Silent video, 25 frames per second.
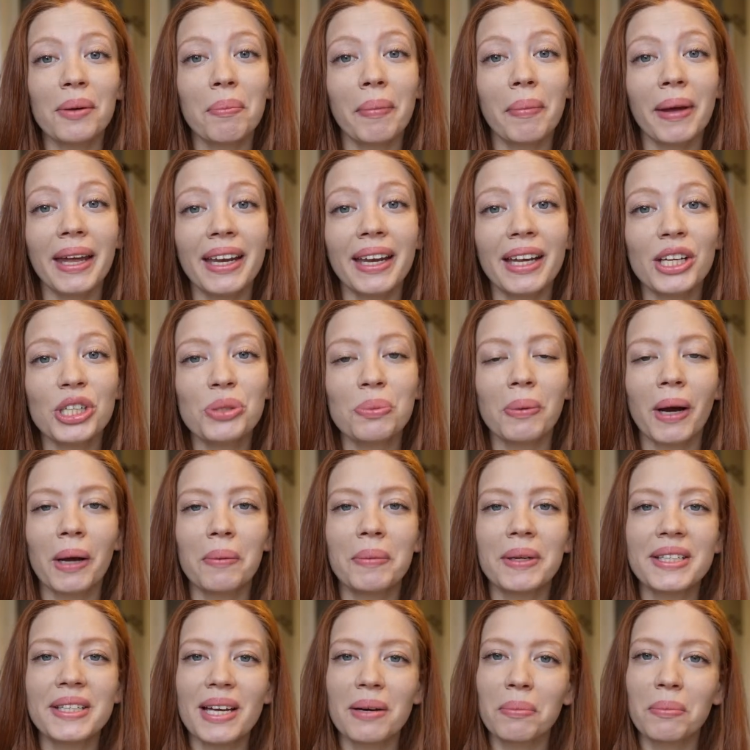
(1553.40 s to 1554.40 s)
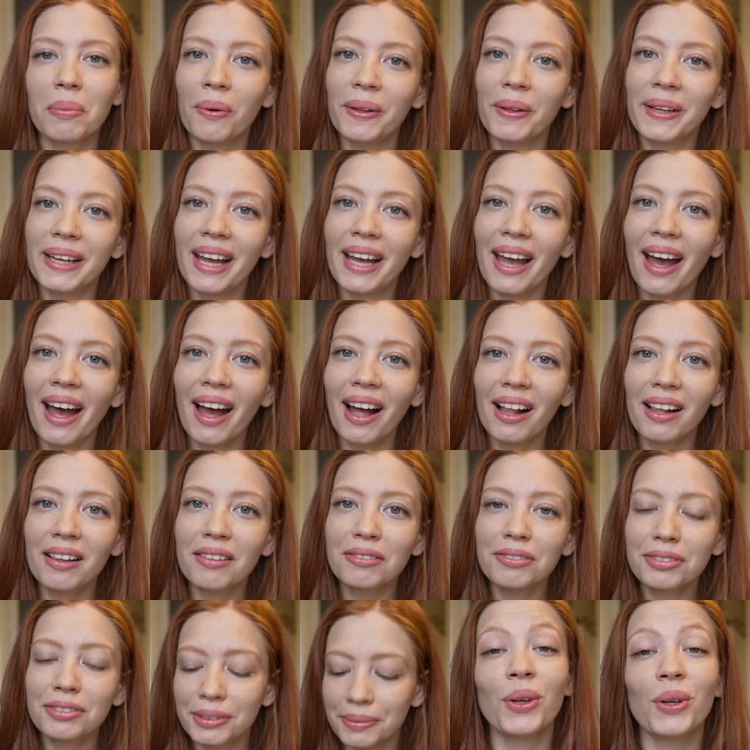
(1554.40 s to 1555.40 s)
manage my metabolic
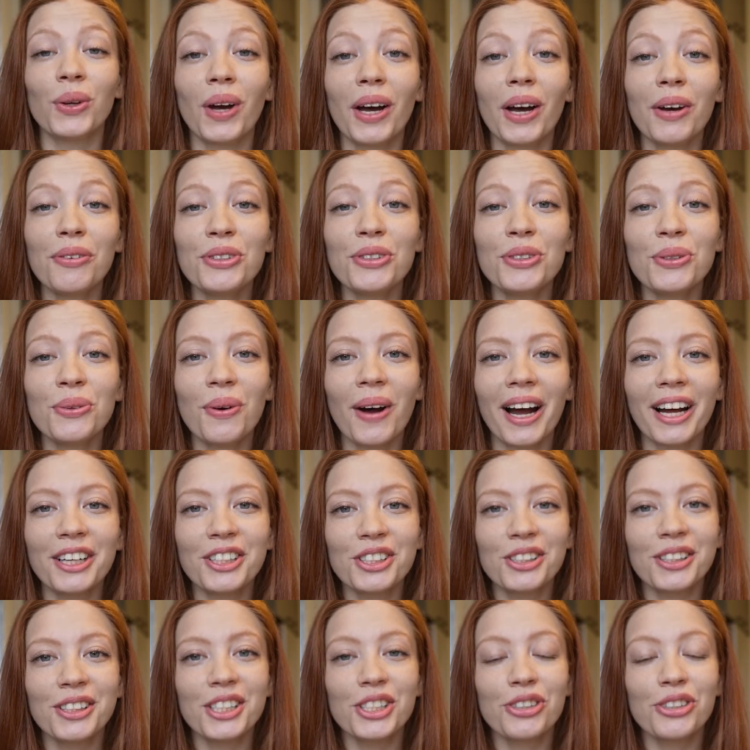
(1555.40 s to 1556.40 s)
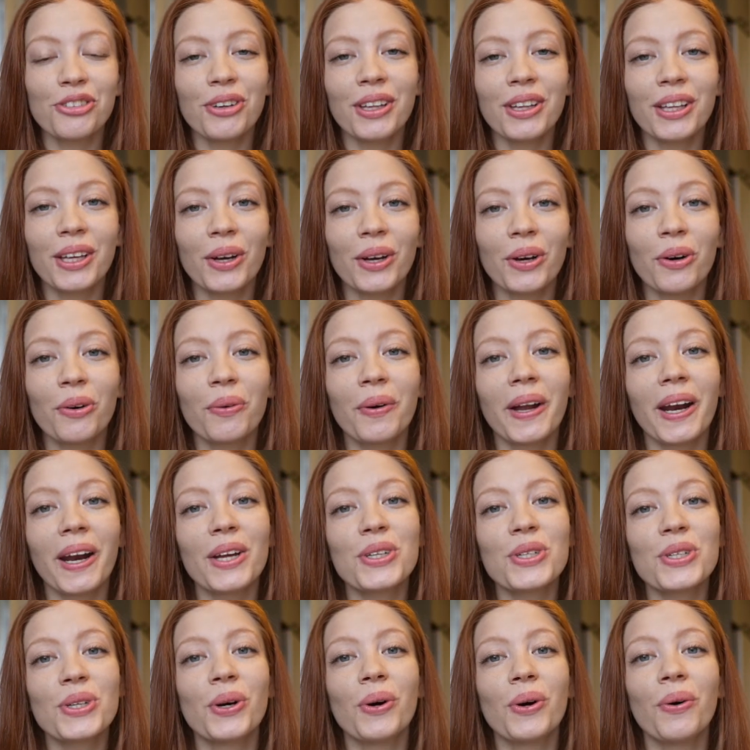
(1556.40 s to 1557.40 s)
health, you have to watch this video where I
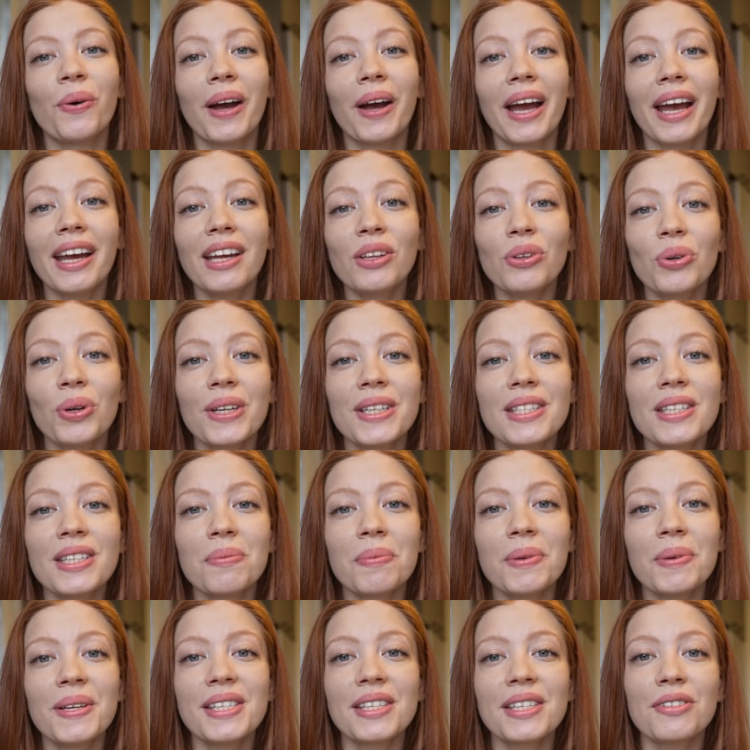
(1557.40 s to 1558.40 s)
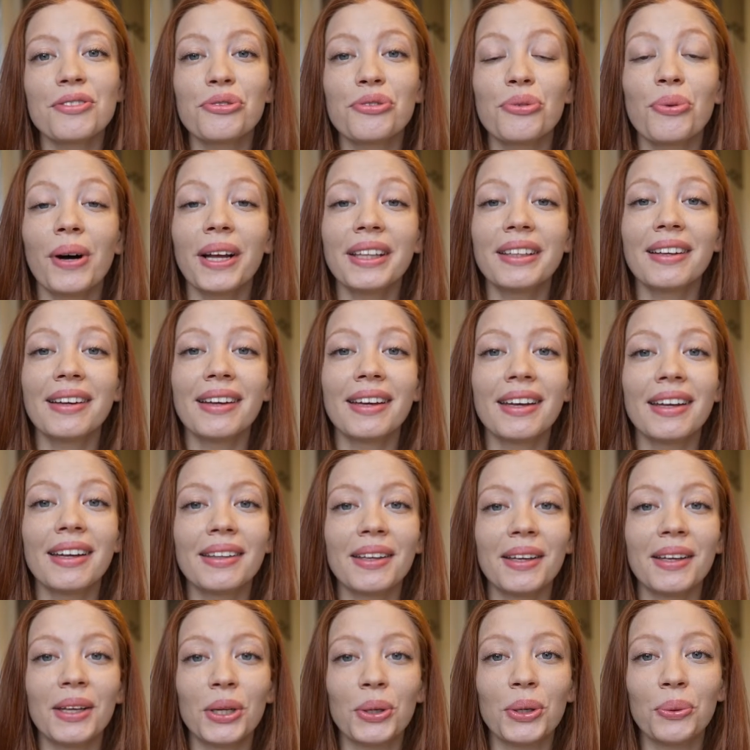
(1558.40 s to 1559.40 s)
show 8 recipes of what I
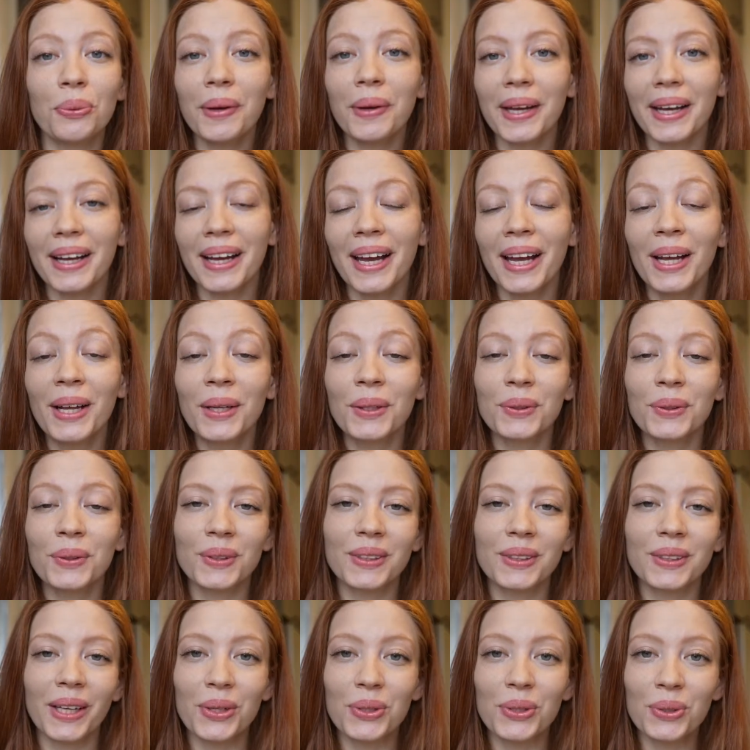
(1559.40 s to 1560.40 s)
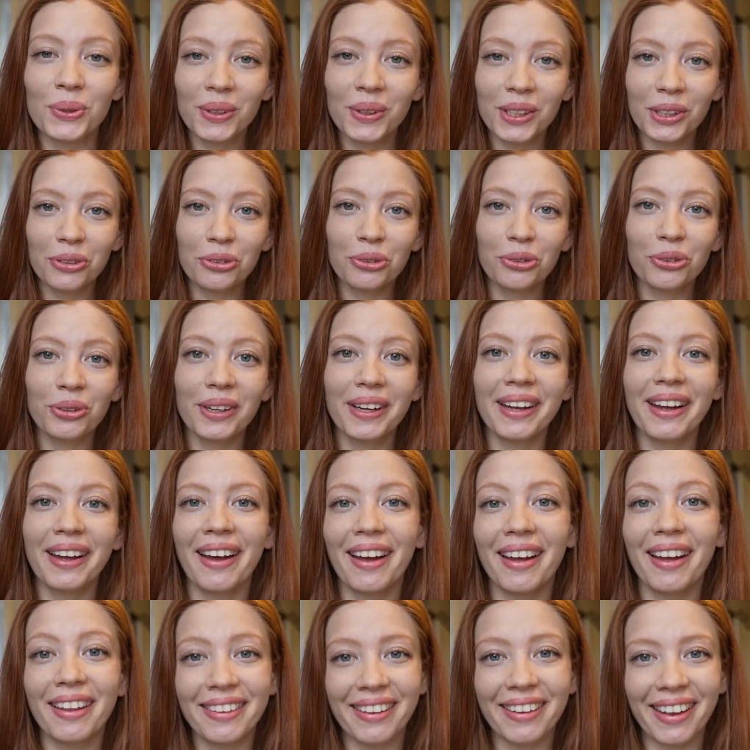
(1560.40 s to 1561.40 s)
eat in a week to stay sugar-free
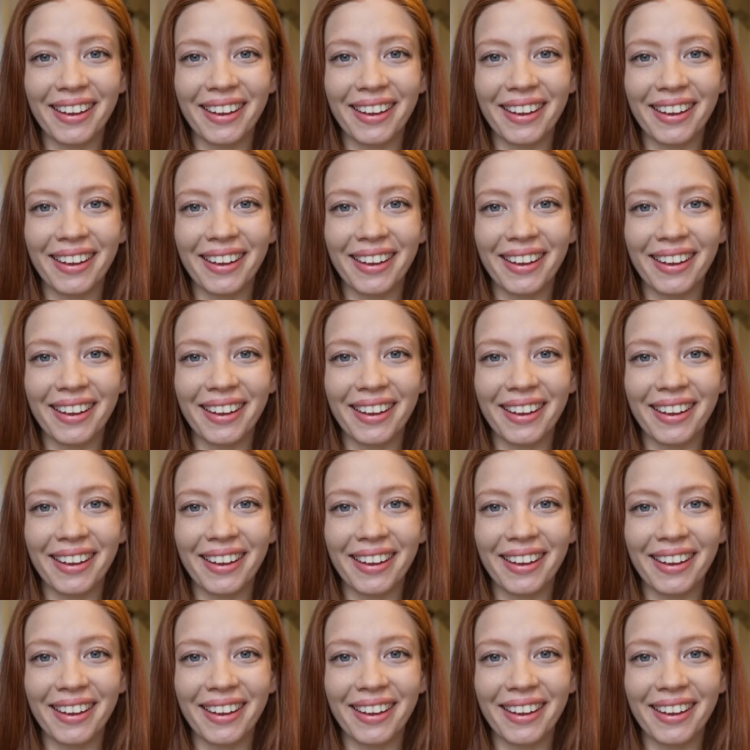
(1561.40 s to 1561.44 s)
and